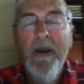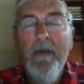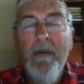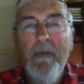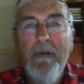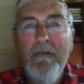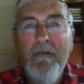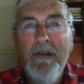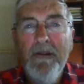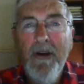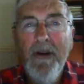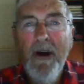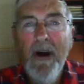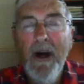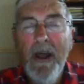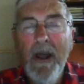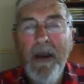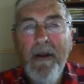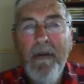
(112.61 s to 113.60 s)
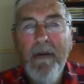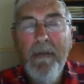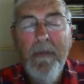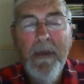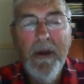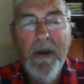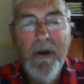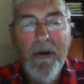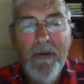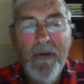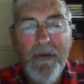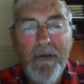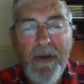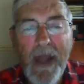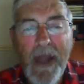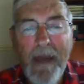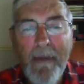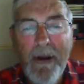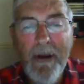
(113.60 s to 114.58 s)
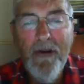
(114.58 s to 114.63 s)
but retired because of
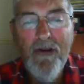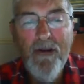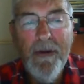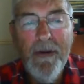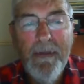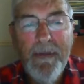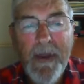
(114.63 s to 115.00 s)
damage,